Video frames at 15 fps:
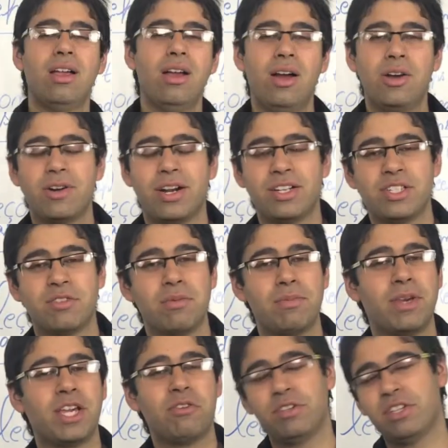Alright, so we
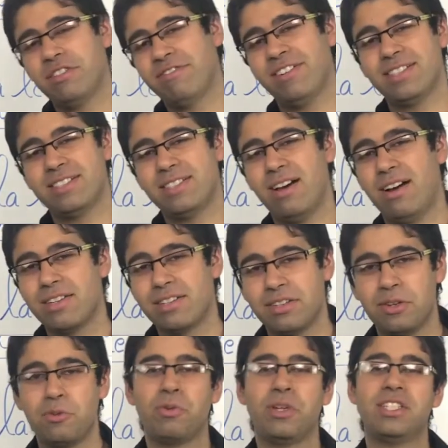begin with the first
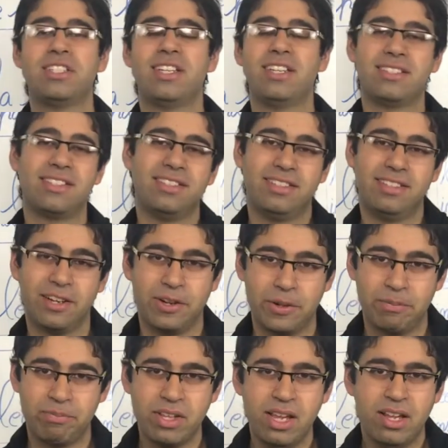article, which is the.
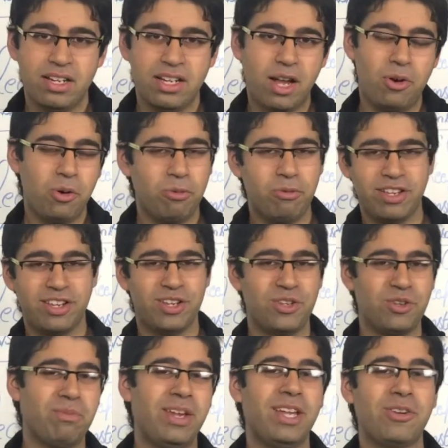Now over here
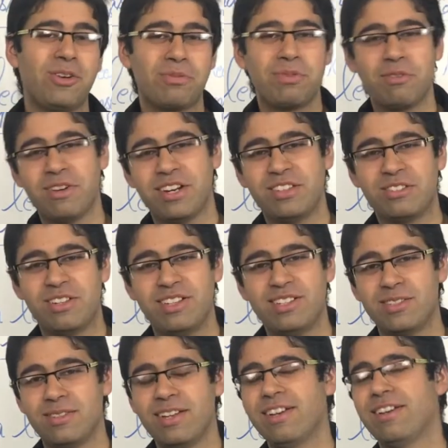you may not be very thrilled
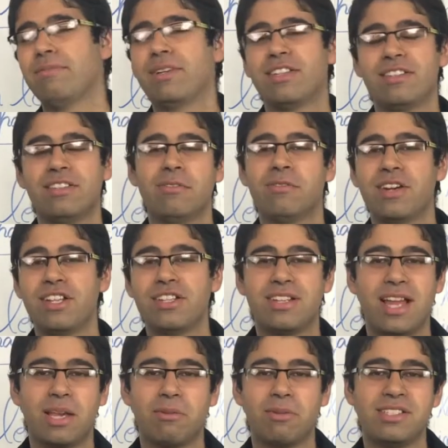to learn, but in the French
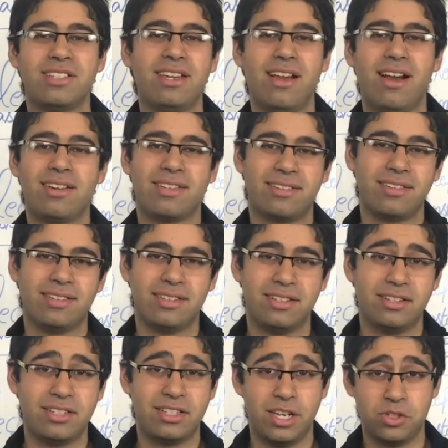language the article
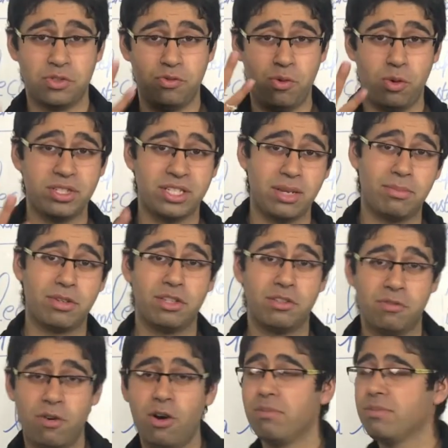the takes 4 separate
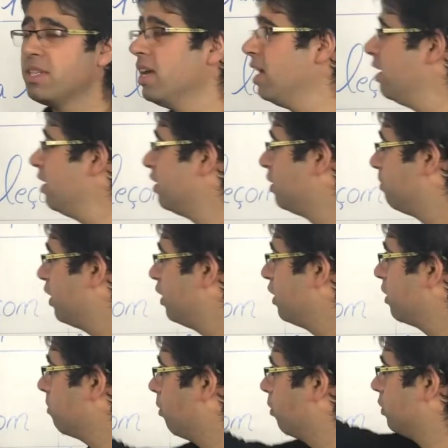forms
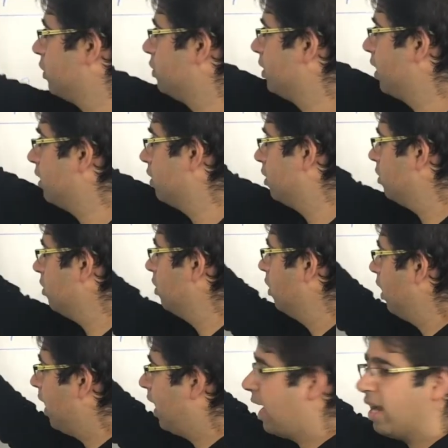depending upon the gender
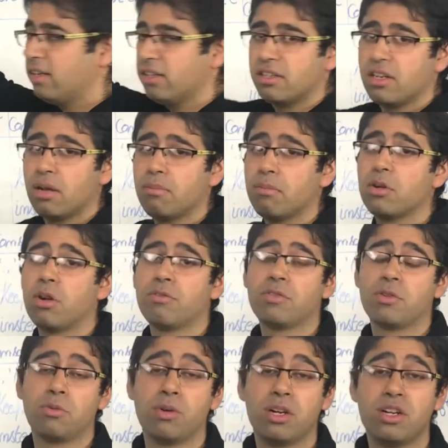and the number of
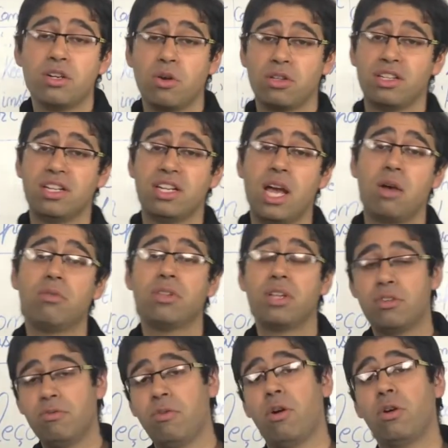the word or the noun
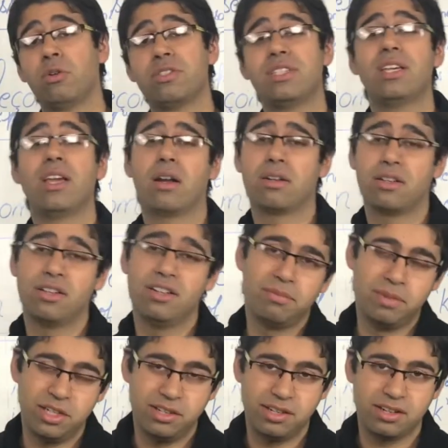that follows the article
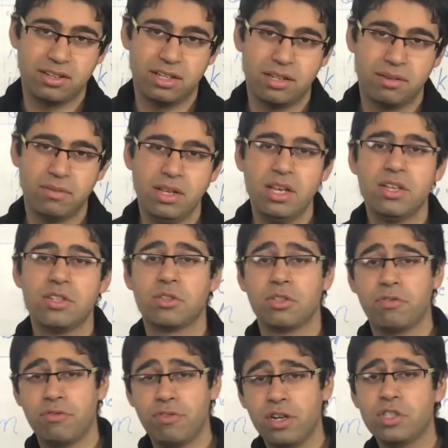immediately. So the
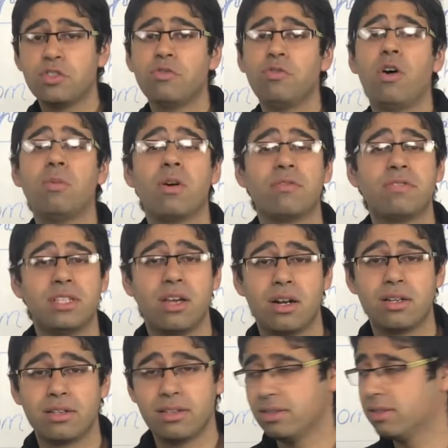first form of the
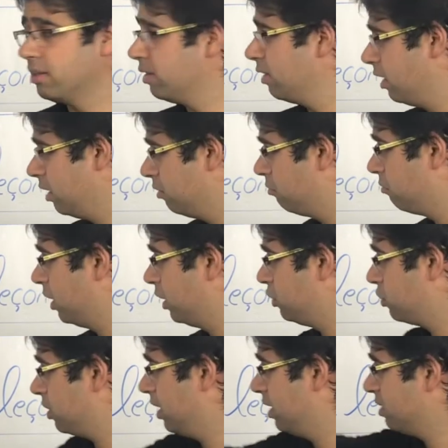article the in
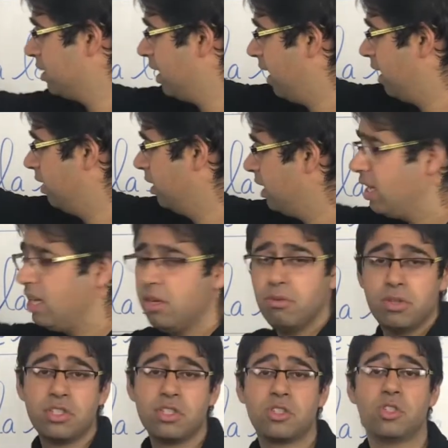French is le,
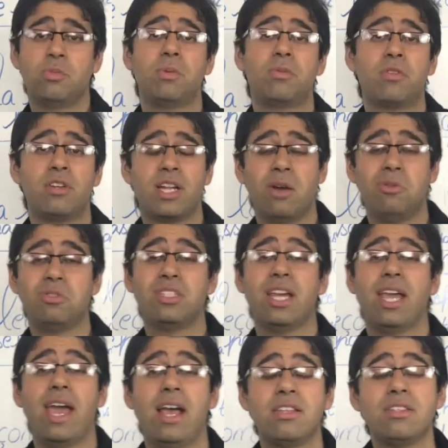which is to be pronounced
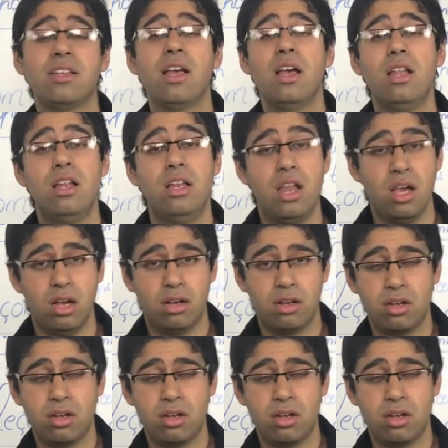as le.